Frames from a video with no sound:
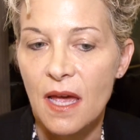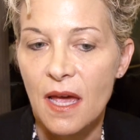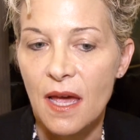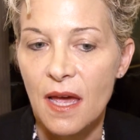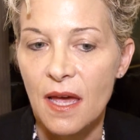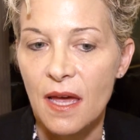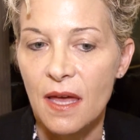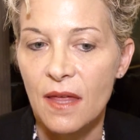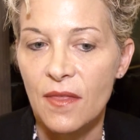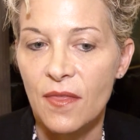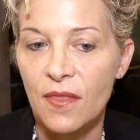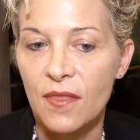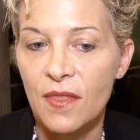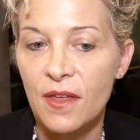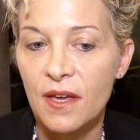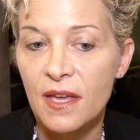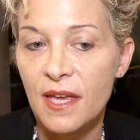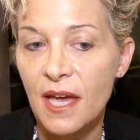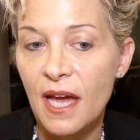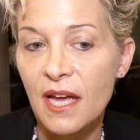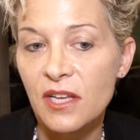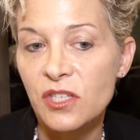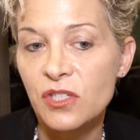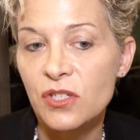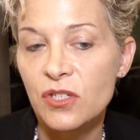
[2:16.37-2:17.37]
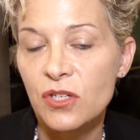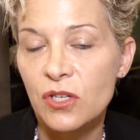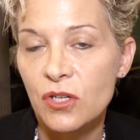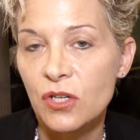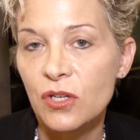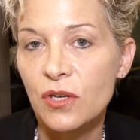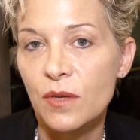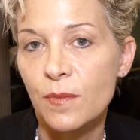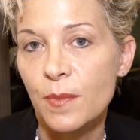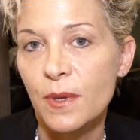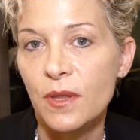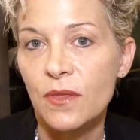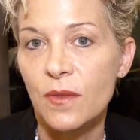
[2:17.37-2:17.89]
And the catch
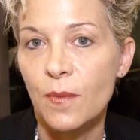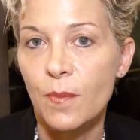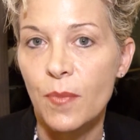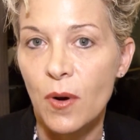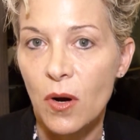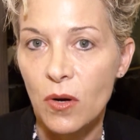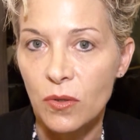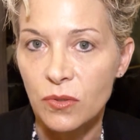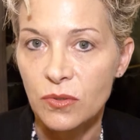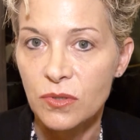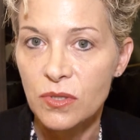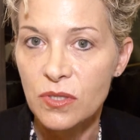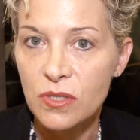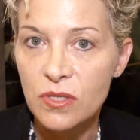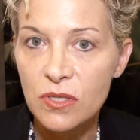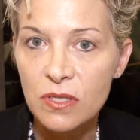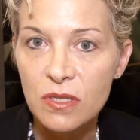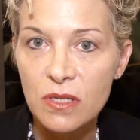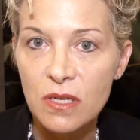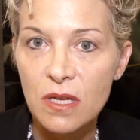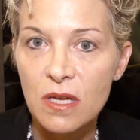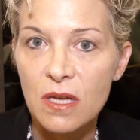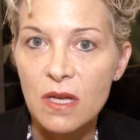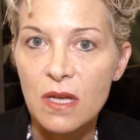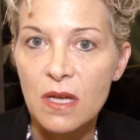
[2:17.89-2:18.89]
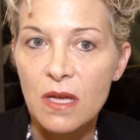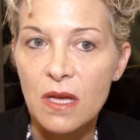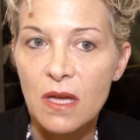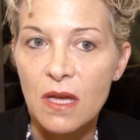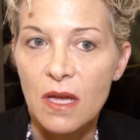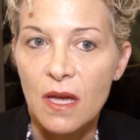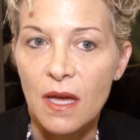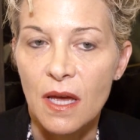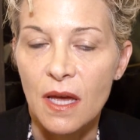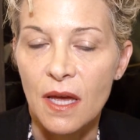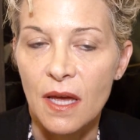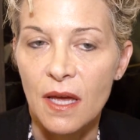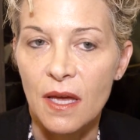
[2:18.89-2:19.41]
could have been the pulse.
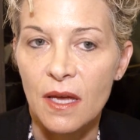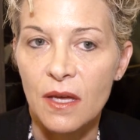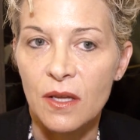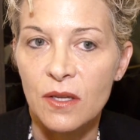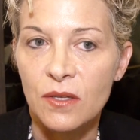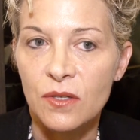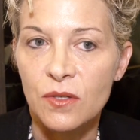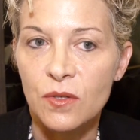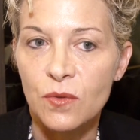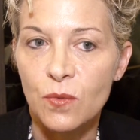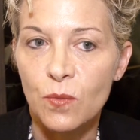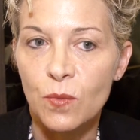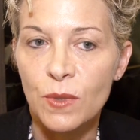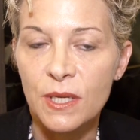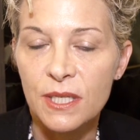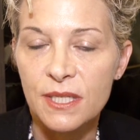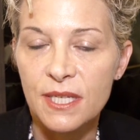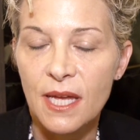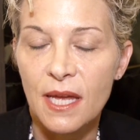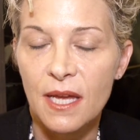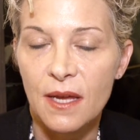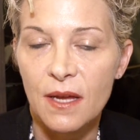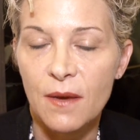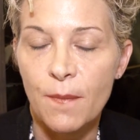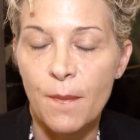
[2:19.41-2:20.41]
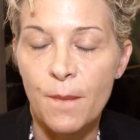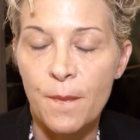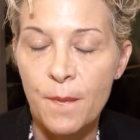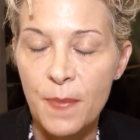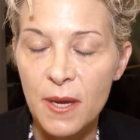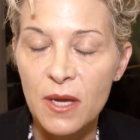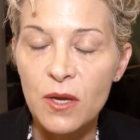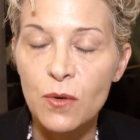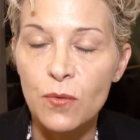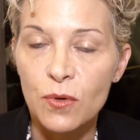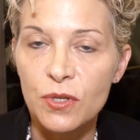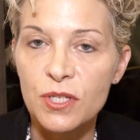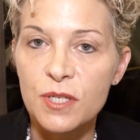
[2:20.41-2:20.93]
And we take
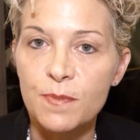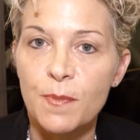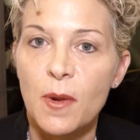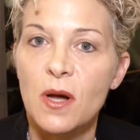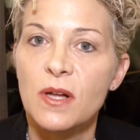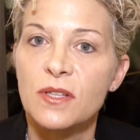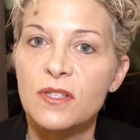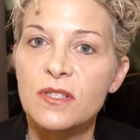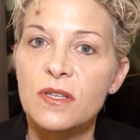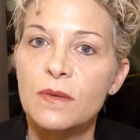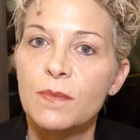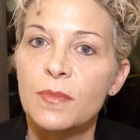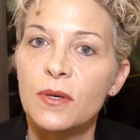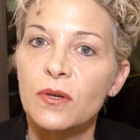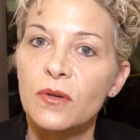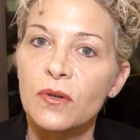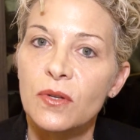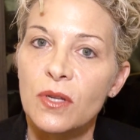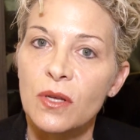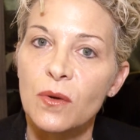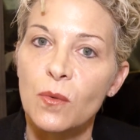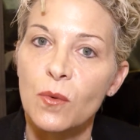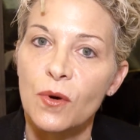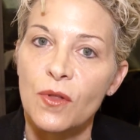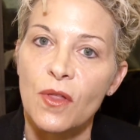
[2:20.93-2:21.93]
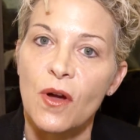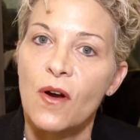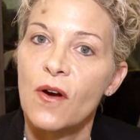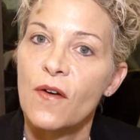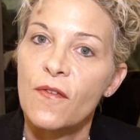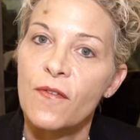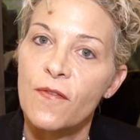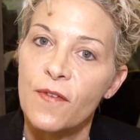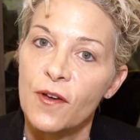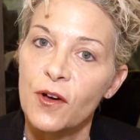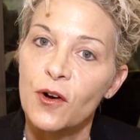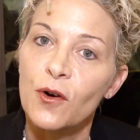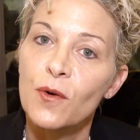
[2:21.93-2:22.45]
big responsibility with our
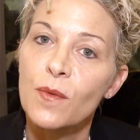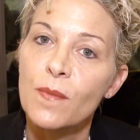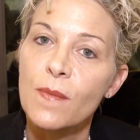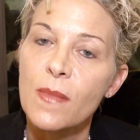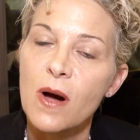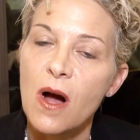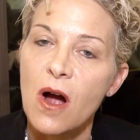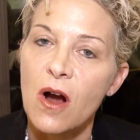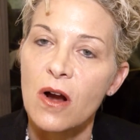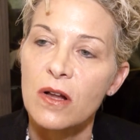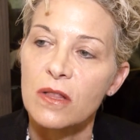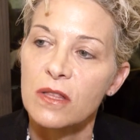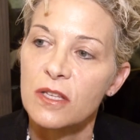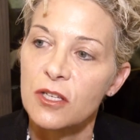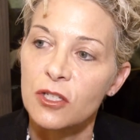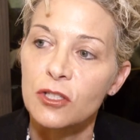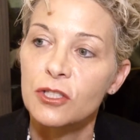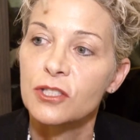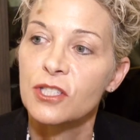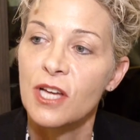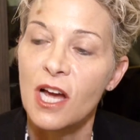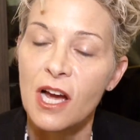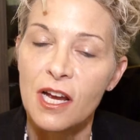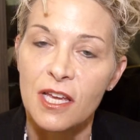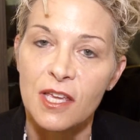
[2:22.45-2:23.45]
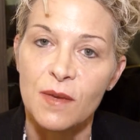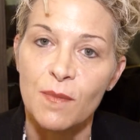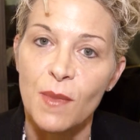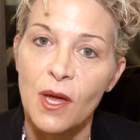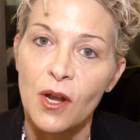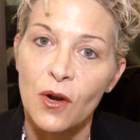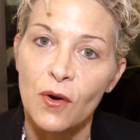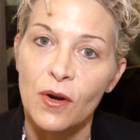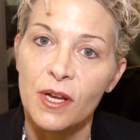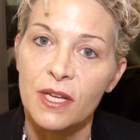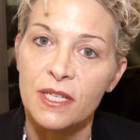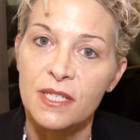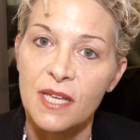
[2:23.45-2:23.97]
film, our little
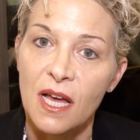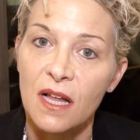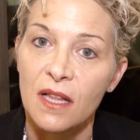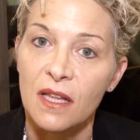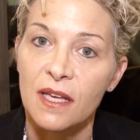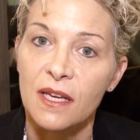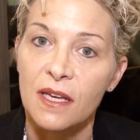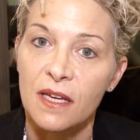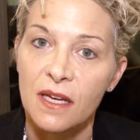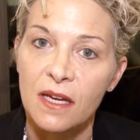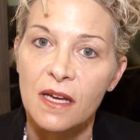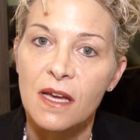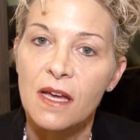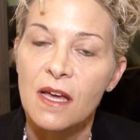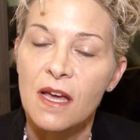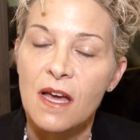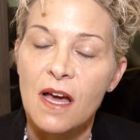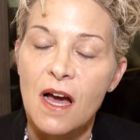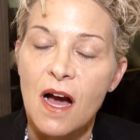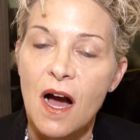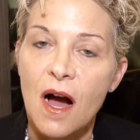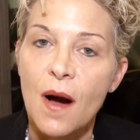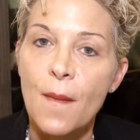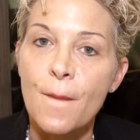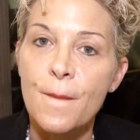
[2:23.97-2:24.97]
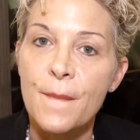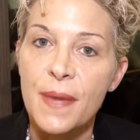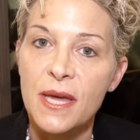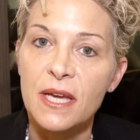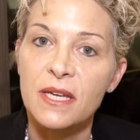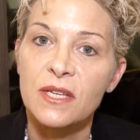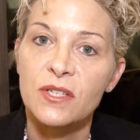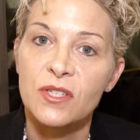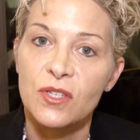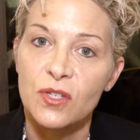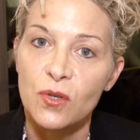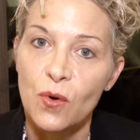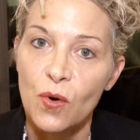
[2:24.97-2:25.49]
documentary telling a
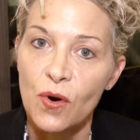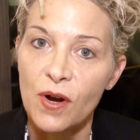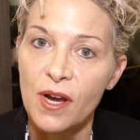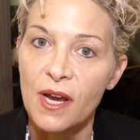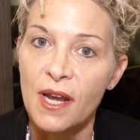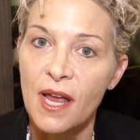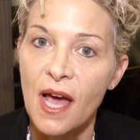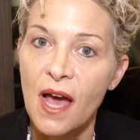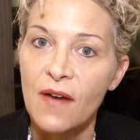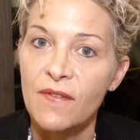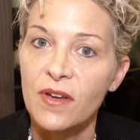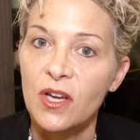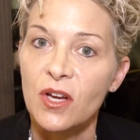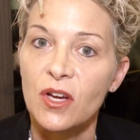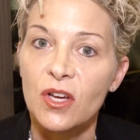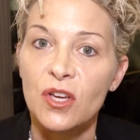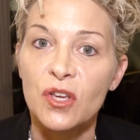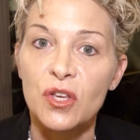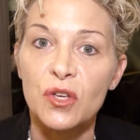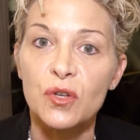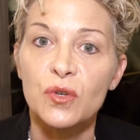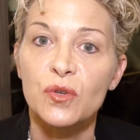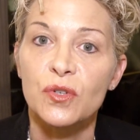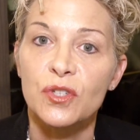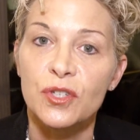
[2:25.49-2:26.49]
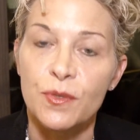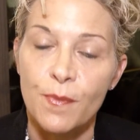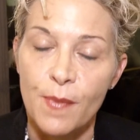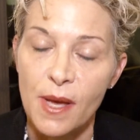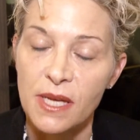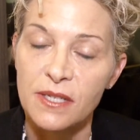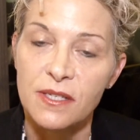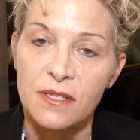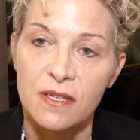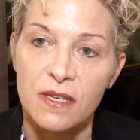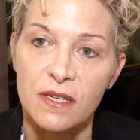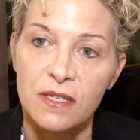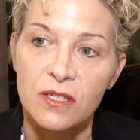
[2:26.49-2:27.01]
big story and having a huge
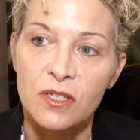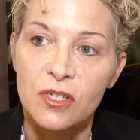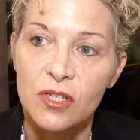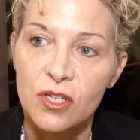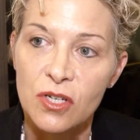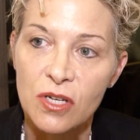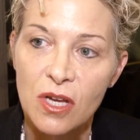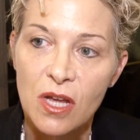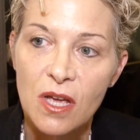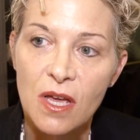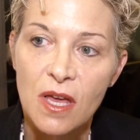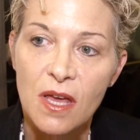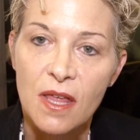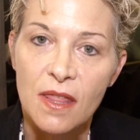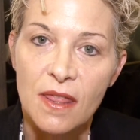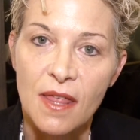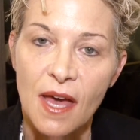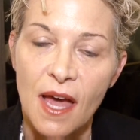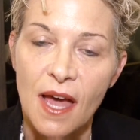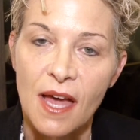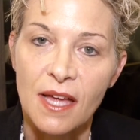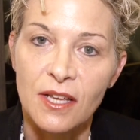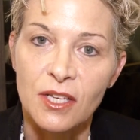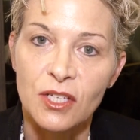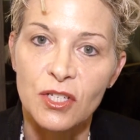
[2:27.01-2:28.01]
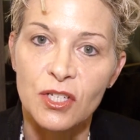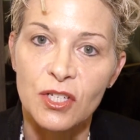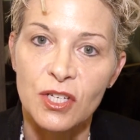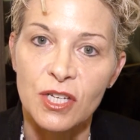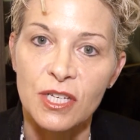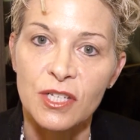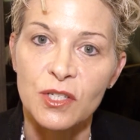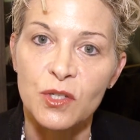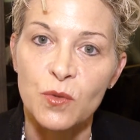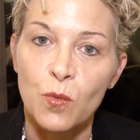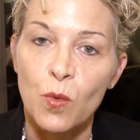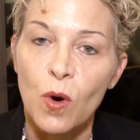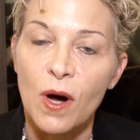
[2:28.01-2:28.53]
message that
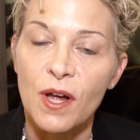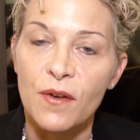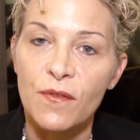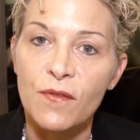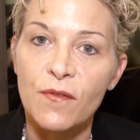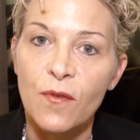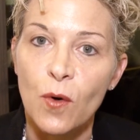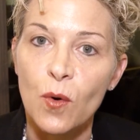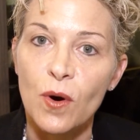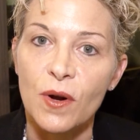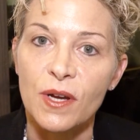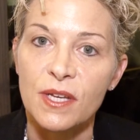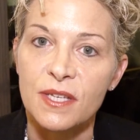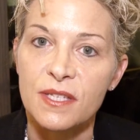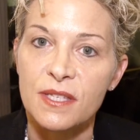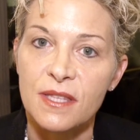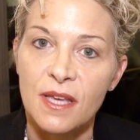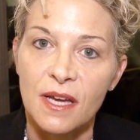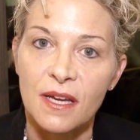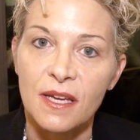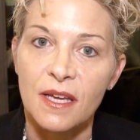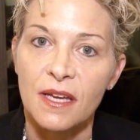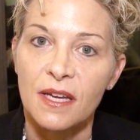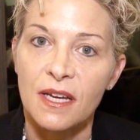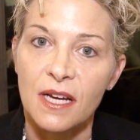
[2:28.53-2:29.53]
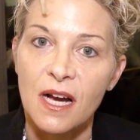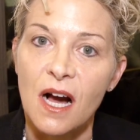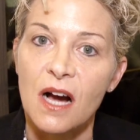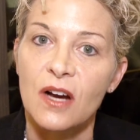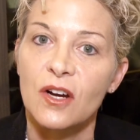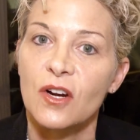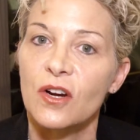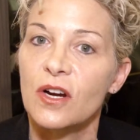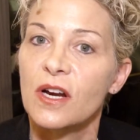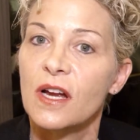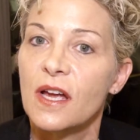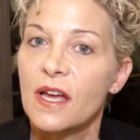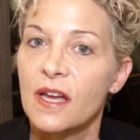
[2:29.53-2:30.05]
she's one voice that can
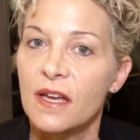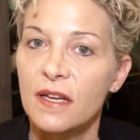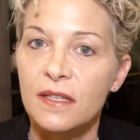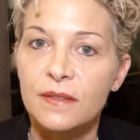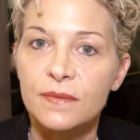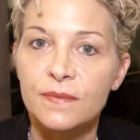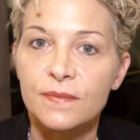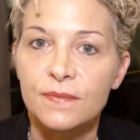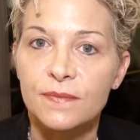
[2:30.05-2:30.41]
conquer hate.